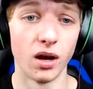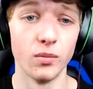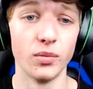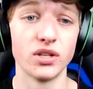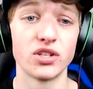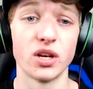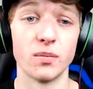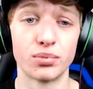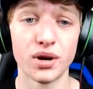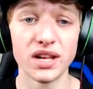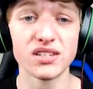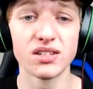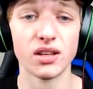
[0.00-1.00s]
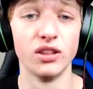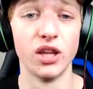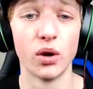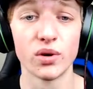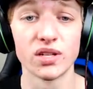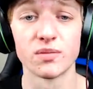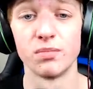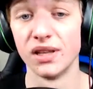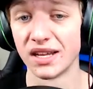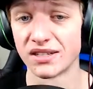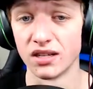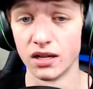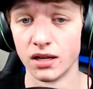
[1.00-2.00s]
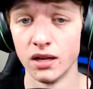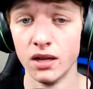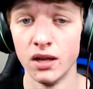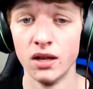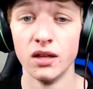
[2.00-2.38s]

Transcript: which embrace the Lotus Blessing,